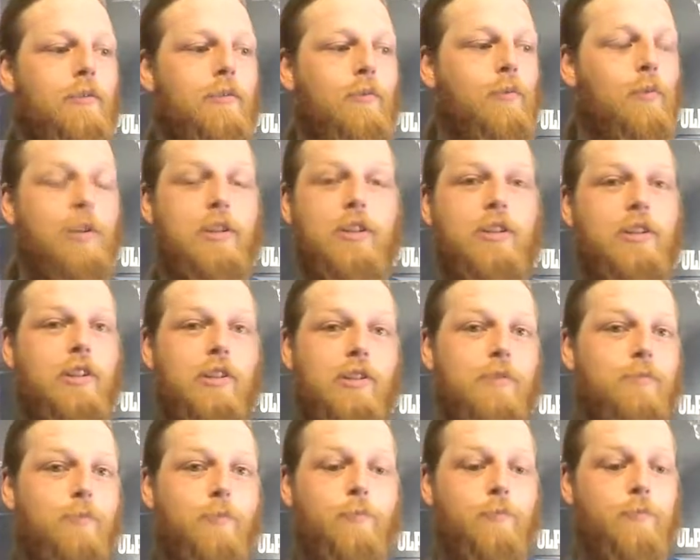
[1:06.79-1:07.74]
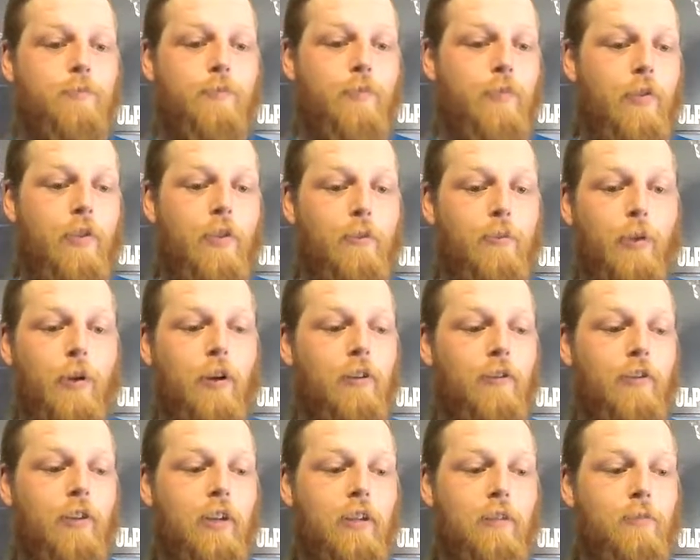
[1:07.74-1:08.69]
was just the
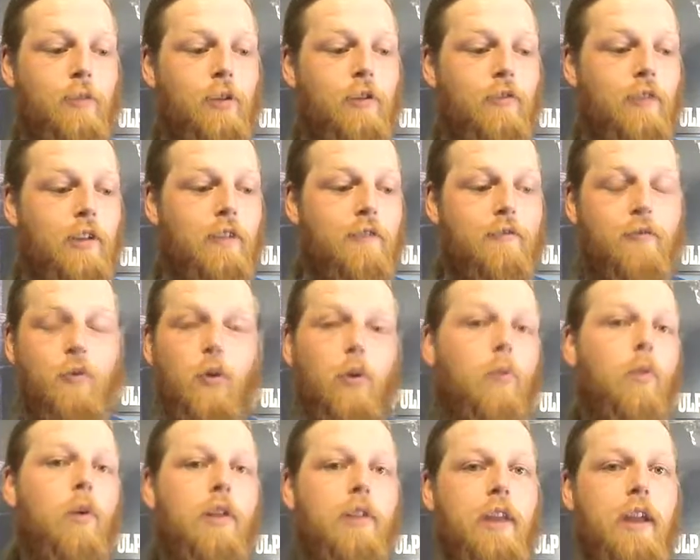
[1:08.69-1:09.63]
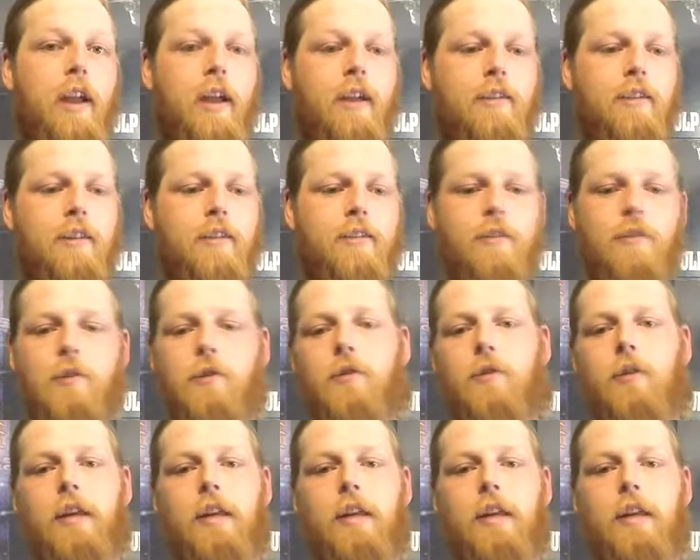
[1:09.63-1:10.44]
perfect movie for what they had to do.